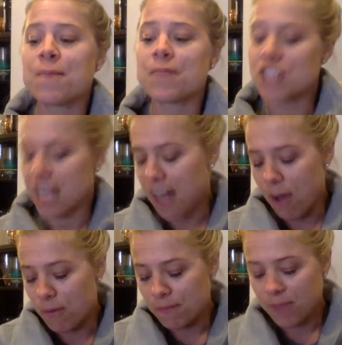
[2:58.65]
check it out.
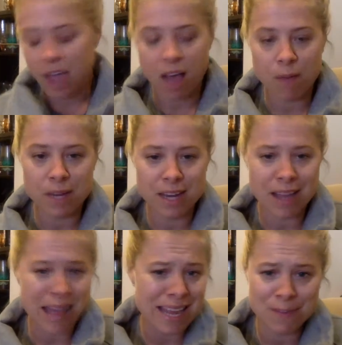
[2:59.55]
I'll put
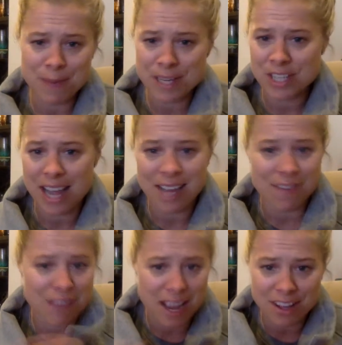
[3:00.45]
any information that I can
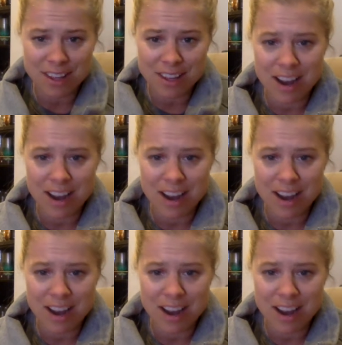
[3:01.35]
find on